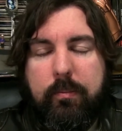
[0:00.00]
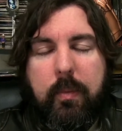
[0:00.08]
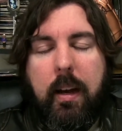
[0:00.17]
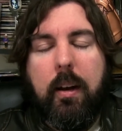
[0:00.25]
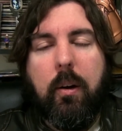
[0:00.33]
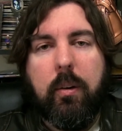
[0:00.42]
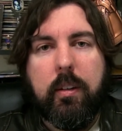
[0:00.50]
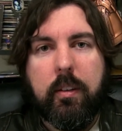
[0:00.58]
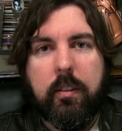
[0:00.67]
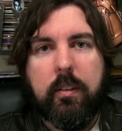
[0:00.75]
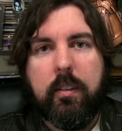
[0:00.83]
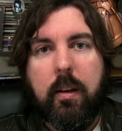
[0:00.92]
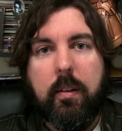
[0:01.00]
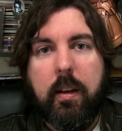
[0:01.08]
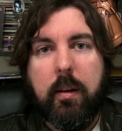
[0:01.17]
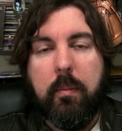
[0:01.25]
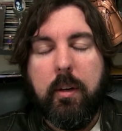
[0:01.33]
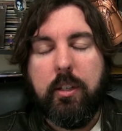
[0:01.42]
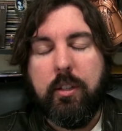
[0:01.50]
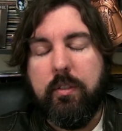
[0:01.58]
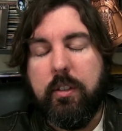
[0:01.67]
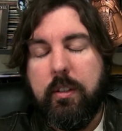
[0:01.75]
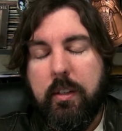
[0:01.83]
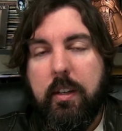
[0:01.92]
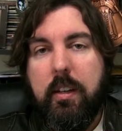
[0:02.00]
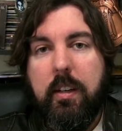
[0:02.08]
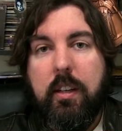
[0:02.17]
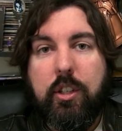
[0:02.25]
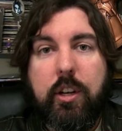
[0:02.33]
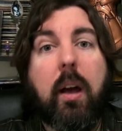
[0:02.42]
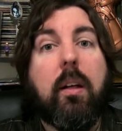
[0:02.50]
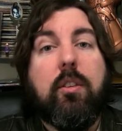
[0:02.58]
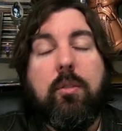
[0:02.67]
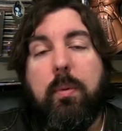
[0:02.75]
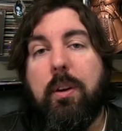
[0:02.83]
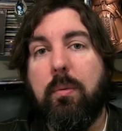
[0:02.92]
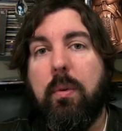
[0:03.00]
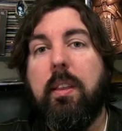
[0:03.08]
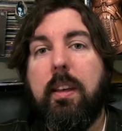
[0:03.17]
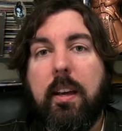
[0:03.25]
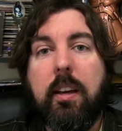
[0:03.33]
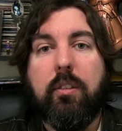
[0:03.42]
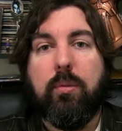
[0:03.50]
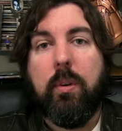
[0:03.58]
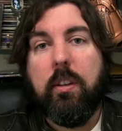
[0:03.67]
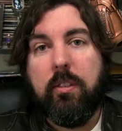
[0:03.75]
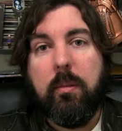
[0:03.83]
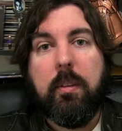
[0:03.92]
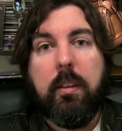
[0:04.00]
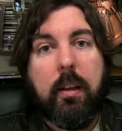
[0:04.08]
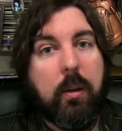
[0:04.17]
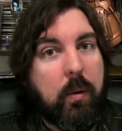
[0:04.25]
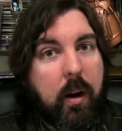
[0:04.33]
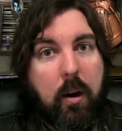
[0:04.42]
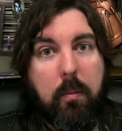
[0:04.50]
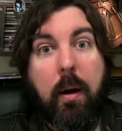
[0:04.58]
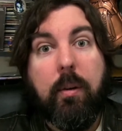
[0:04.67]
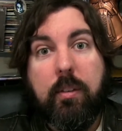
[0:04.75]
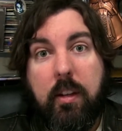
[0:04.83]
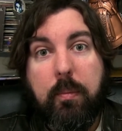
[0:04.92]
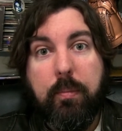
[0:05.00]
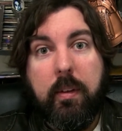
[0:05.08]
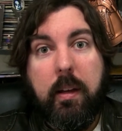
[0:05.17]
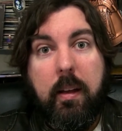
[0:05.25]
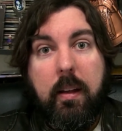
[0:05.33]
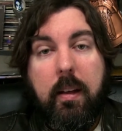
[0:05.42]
I know it doesn't sound like much of a challenge, but it really is when it's something that you care about deeply.